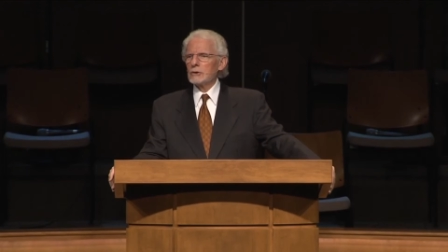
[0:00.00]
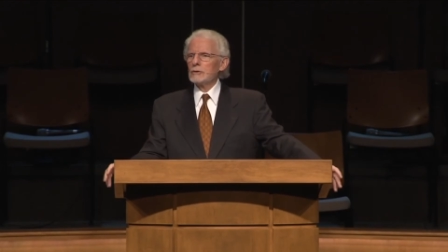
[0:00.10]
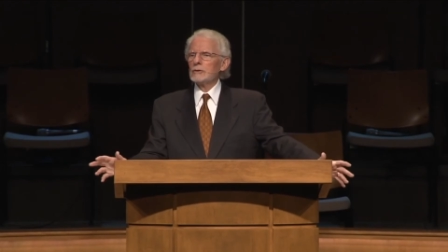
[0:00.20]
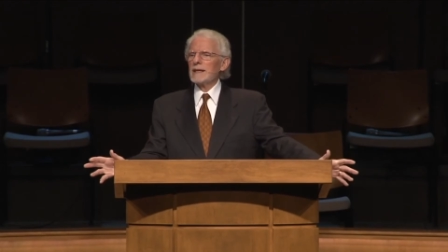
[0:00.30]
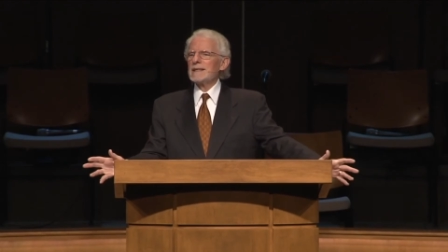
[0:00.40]

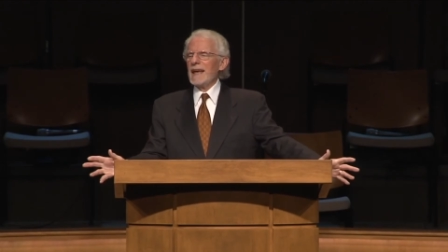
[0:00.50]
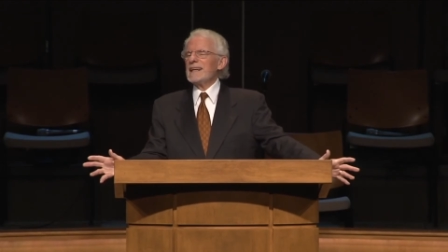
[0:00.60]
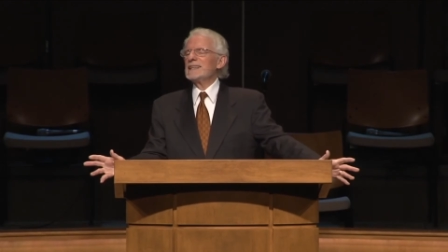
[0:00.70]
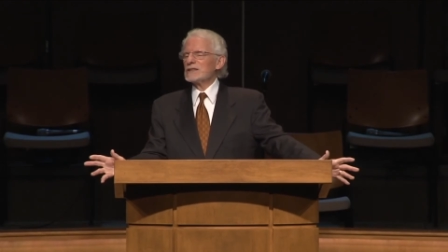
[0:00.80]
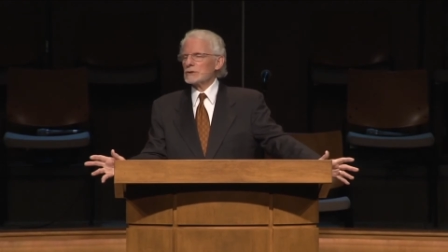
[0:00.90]
to the
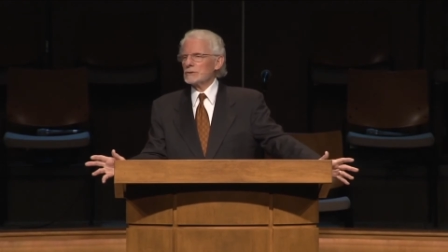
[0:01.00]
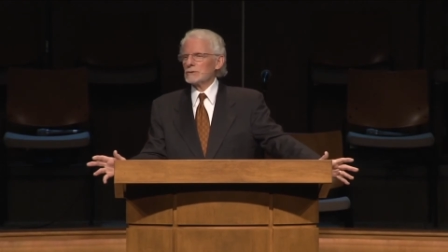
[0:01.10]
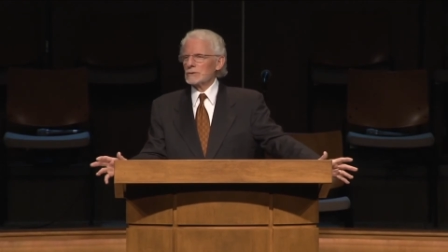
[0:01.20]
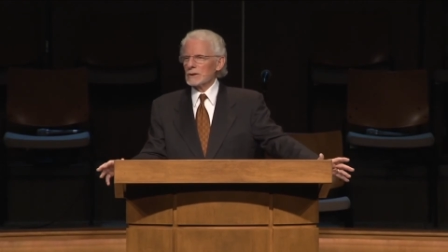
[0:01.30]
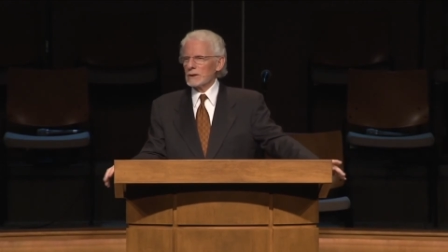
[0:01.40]

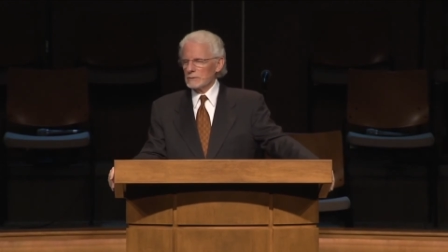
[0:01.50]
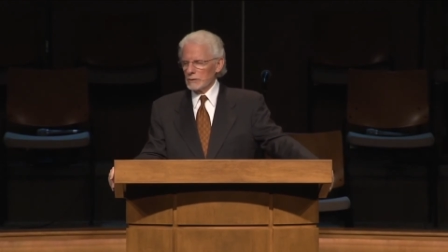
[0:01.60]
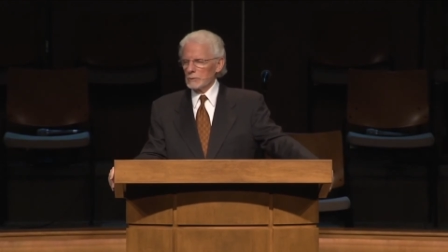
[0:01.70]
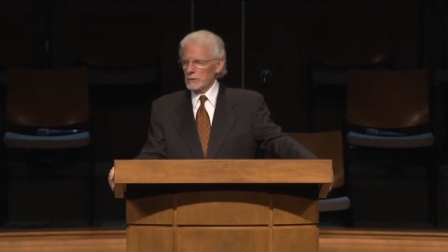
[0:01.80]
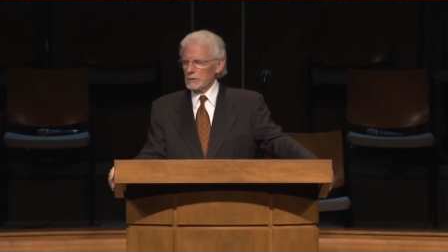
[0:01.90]
nations of
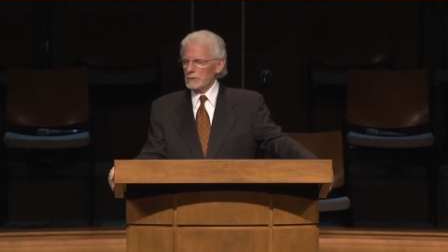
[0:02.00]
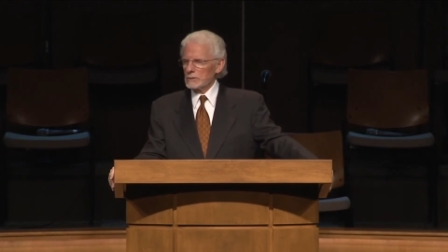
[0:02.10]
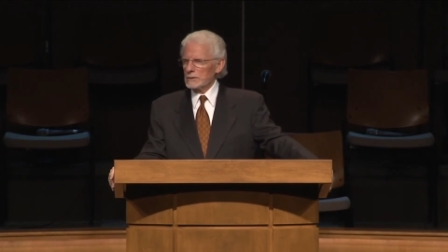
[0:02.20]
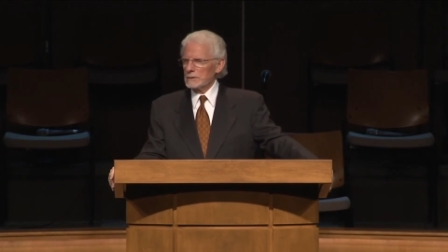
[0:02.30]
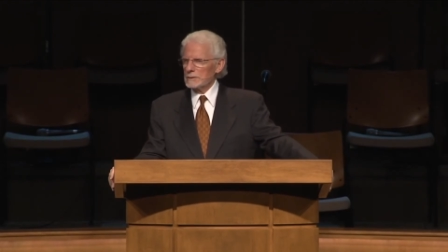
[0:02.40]
the
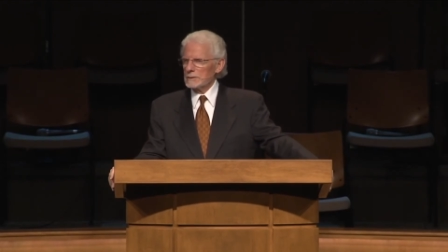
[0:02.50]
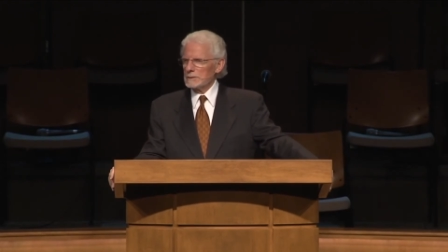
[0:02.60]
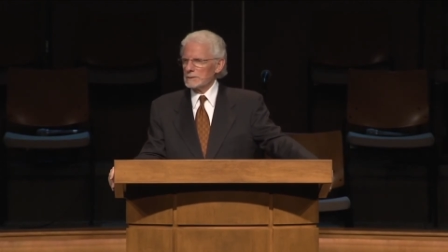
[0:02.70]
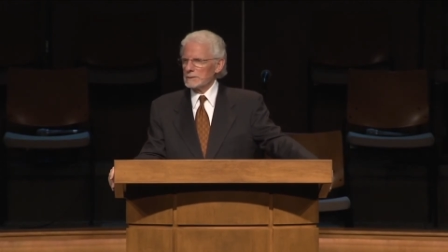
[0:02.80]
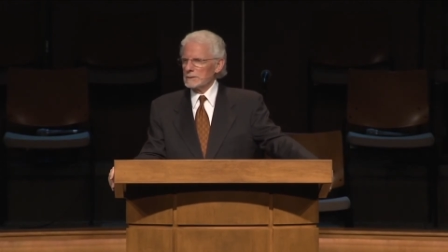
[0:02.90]
world
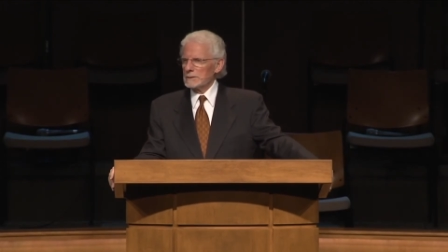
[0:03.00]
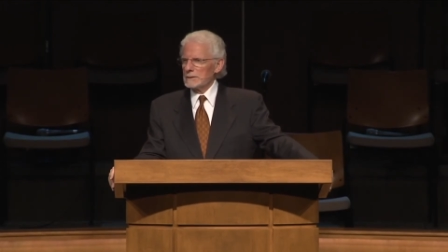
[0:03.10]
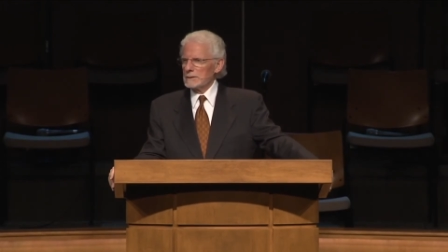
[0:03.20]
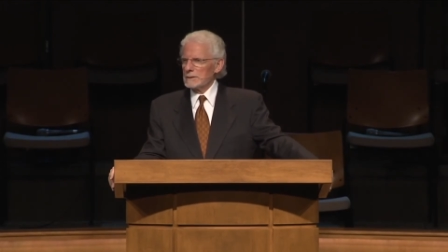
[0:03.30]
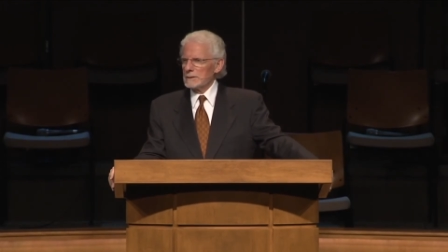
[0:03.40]

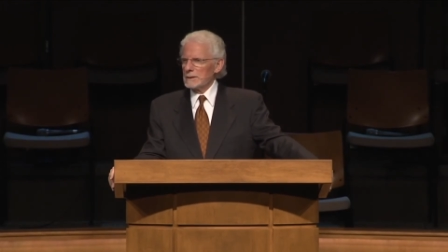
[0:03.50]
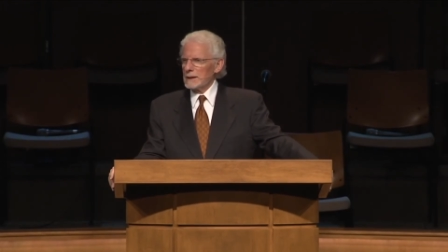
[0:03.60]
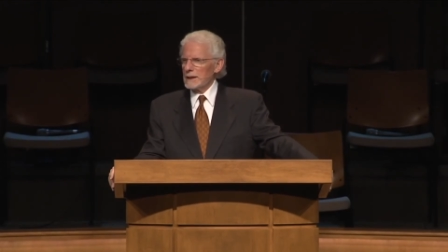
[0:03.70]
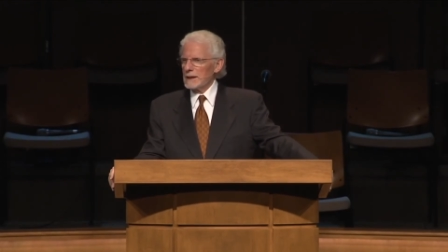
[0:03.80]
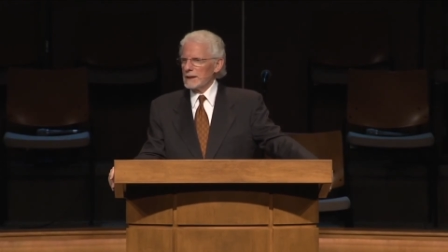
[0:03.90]

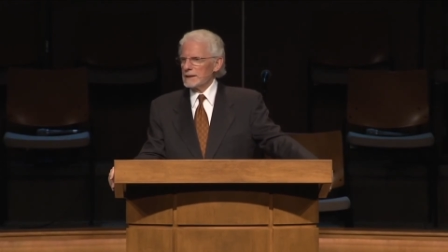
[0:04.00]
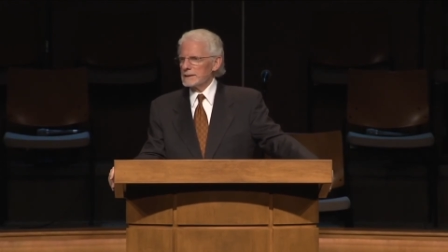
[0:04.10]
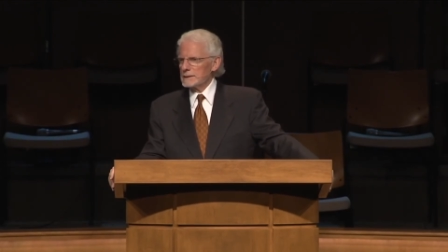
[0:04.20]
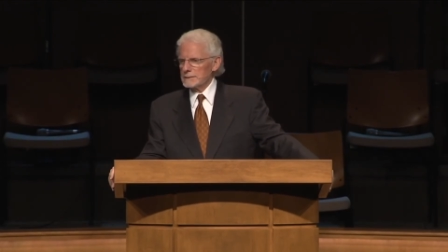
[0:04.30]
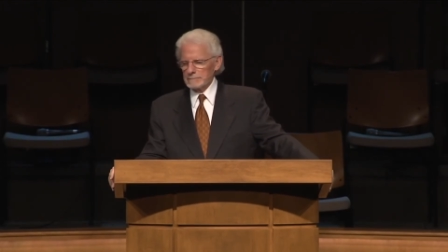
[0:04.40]
uh,